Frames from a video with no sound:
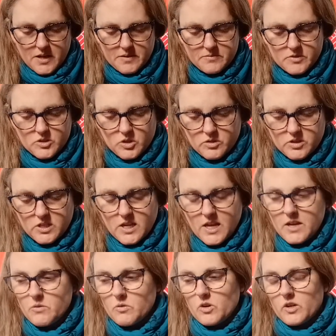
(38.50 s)
So
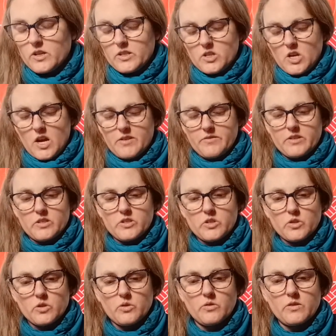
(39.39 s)
today we're going to dive
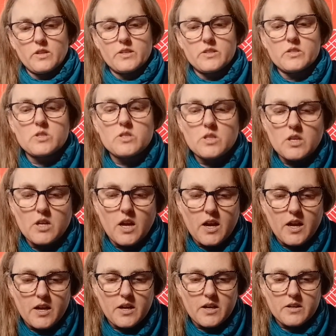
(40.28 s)
into this
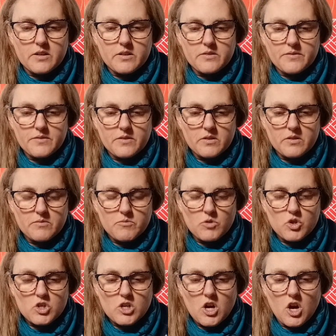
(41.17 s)

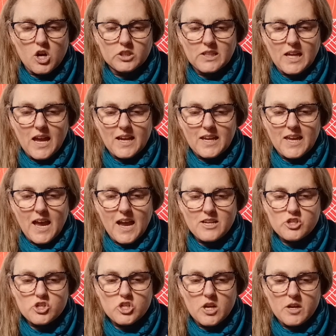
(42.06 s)
mudra called
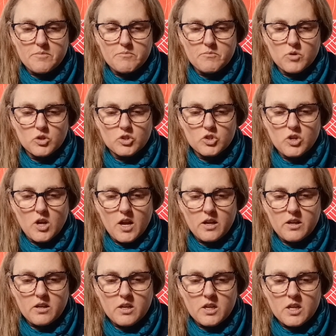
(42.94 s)
Akasha Mudra,
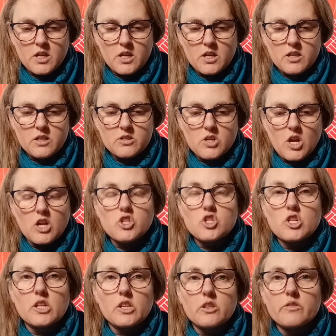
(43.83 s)

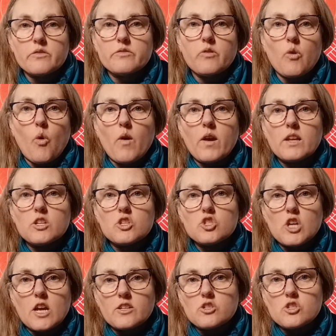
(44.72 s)
touching the void
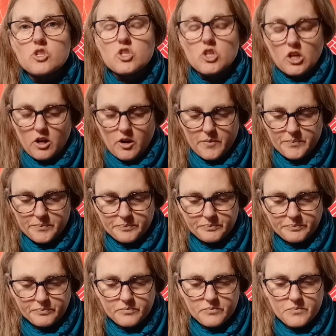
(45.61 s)
gesture.
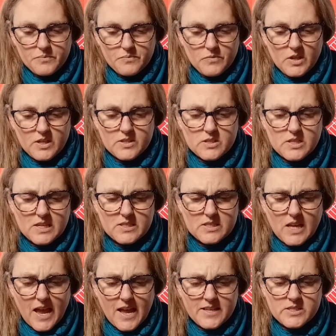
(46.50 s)
It
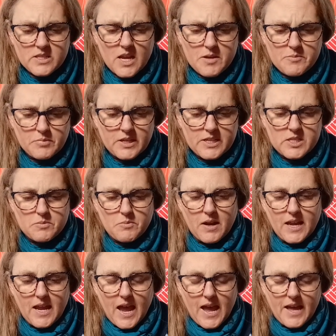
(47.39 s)
says, as I place
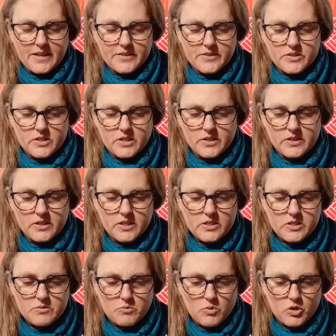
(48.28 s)
my hands in
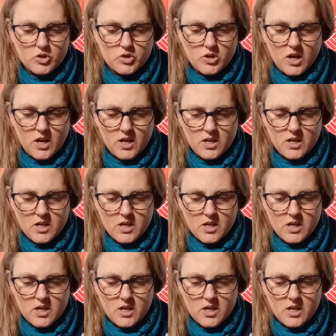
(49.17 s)
this mudra,